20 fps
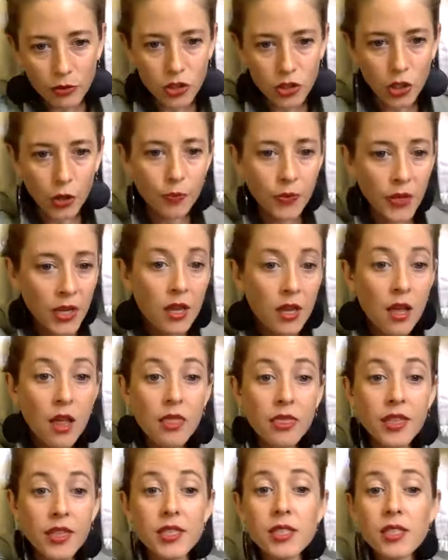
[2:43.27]
So
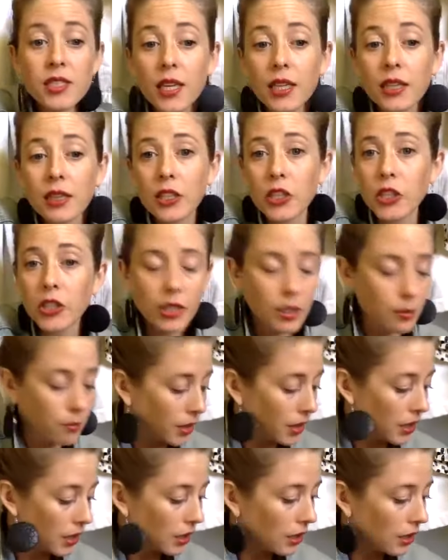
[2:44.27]
this can literally
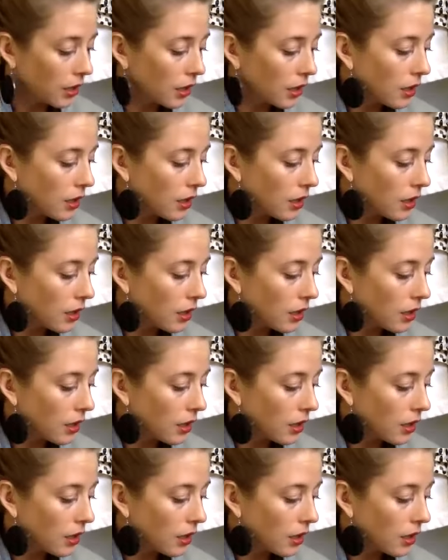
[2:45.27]
be